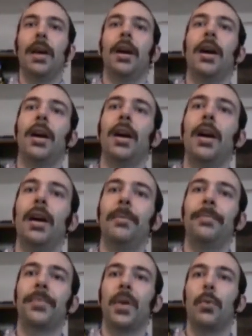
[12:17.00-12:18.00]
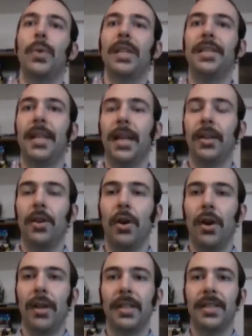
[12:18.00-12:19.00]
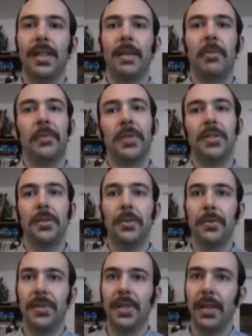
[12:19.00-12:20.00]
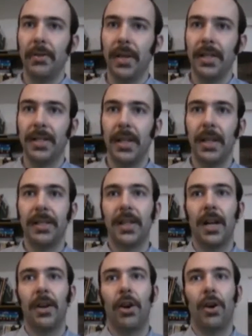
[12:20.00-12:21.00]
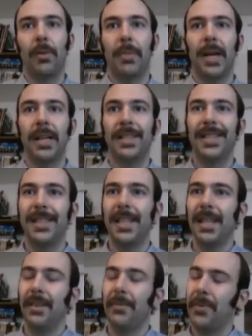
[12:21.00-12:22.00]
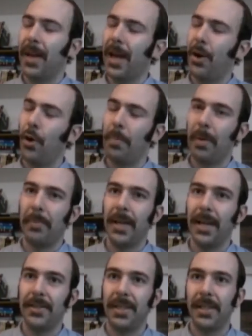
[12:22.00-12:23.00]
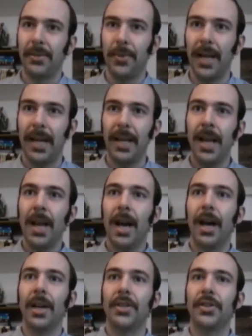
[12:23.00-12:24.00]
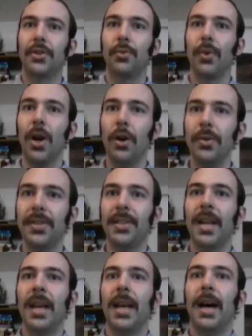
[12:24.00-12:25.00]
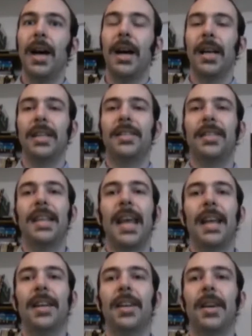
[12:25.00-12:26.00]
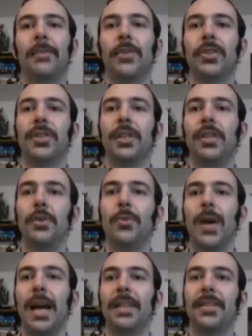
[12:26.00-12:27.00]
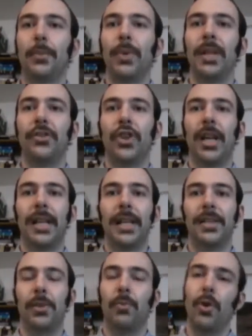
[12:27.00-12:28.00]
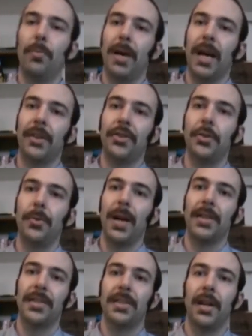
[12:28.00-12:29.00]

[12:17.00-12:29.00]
Uh, we Stand Guard is the name of his new series. It's got art by Steve, hope I'm pronouncing this right, uh, Uh, it's Canada versus the U.S. with gigantic robots. U.S.